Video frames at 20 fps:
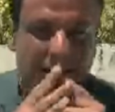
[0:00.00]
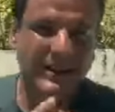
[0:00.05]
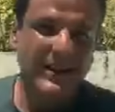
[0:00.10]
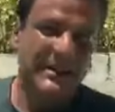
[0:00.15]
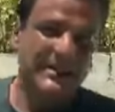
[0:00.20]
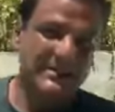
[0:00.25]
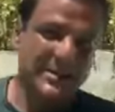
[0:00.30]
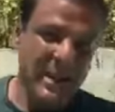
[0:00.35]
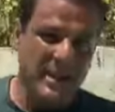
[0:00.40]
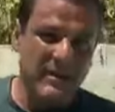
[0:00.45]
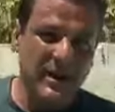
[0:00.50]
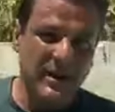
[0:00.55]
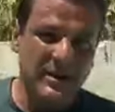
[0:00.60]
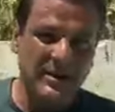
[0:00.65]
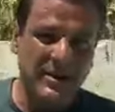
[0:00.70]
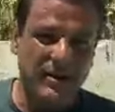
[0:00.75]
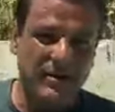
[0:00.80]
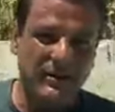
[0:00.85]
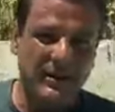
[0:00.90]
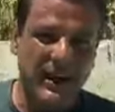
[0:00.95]
Next time I
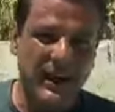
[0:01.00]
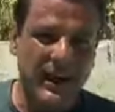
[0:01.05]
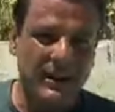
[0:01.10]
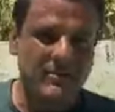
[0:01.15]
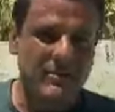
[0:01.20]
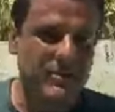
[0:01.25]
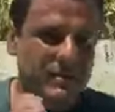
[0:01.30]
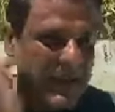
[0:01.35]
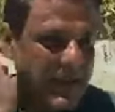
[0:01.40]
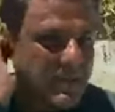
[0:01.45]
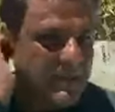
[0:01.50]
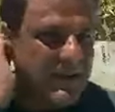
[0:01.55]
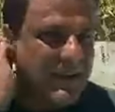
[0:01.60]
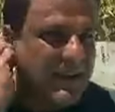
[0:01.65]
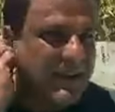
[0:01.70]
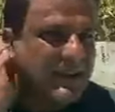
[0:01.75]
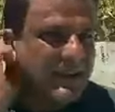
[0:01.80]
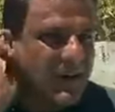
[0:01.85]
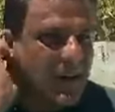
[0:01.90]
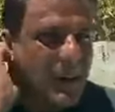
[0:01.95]
come live, it may
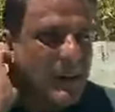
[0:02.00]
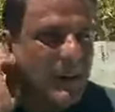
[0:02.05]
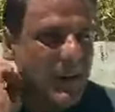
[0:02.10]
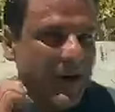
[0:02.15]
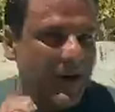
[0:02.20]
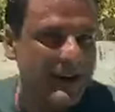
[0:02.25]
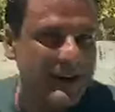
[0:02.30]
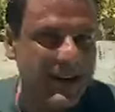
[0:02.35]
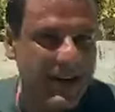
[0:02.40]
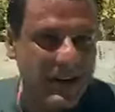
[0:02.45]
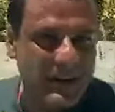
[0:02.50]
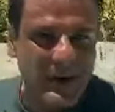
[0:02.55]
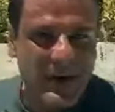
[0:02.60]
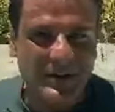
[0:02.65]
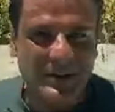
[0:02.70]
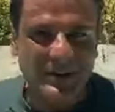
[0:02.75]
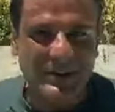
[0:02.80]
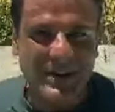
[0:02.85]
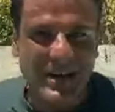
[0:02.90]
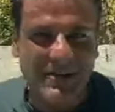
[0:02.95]
be on Monday
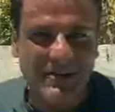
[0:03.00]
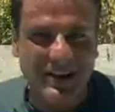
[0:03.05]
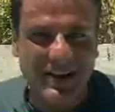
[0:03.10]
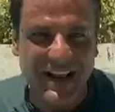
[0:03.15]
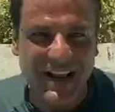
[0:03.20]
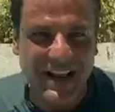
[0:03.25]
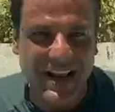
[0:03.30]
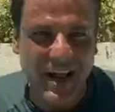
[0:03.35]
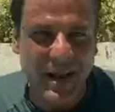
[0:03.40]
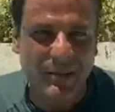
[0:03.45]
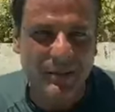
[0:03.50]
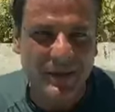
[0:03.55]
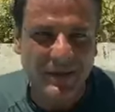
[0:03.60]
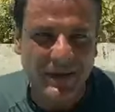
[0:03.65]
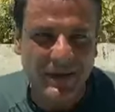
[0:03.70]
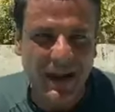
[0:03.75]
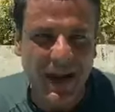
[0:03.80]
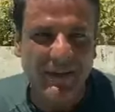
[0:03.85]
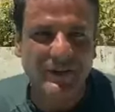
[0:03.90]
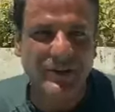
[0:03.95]
around 11 a.m.
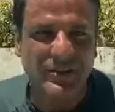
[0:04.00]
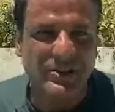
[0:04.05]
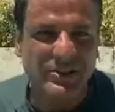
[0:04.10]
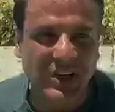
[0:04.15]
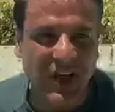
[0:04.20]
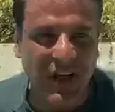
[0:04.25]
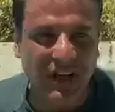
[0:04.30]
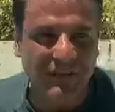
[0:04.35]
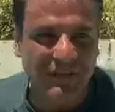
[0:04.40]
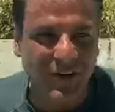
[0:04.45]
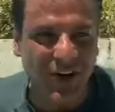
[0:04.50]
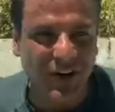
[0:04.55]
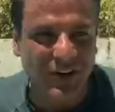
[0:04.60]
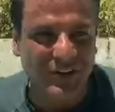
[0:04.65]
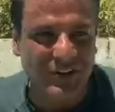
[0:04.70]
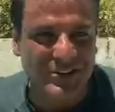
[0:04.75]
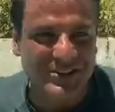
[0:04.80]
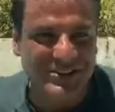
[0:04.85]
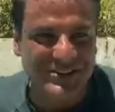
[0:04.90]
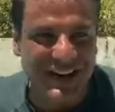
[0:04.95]
after Scott
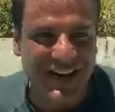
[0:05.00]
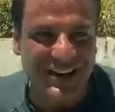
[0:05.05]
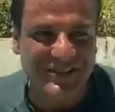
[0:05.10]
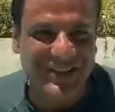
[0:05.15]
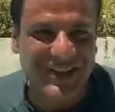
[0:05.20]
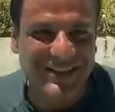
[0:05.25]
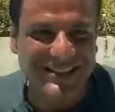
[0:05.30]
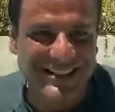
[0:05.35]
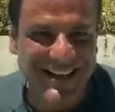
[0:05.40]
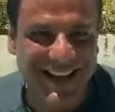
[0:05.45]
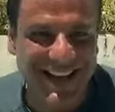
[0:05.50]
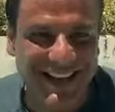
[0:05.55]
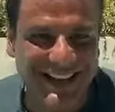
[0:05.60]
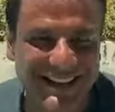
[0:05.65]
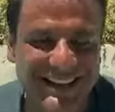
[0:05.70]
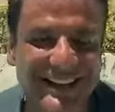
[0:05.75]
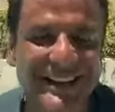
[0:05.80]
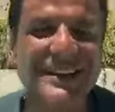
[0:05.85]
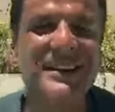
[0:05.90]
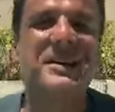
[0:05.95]
Volker's live at
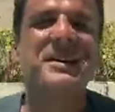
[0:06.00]
10.